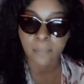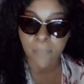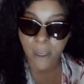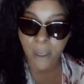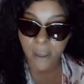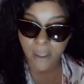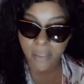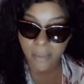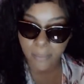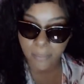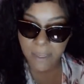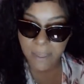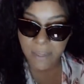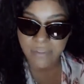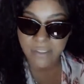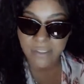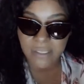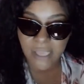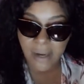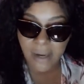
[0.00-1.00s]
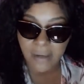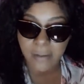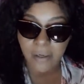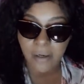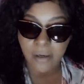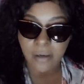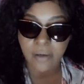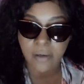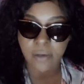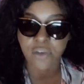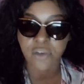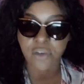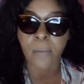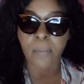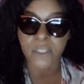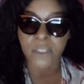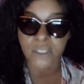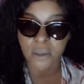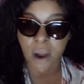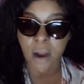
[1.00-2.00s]
The beef sector,
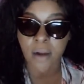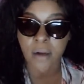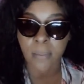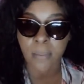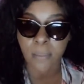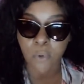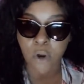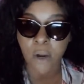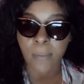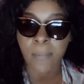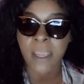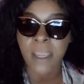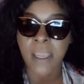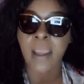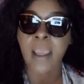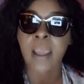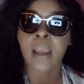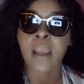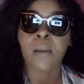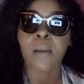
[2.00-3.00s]
you're starting to bore me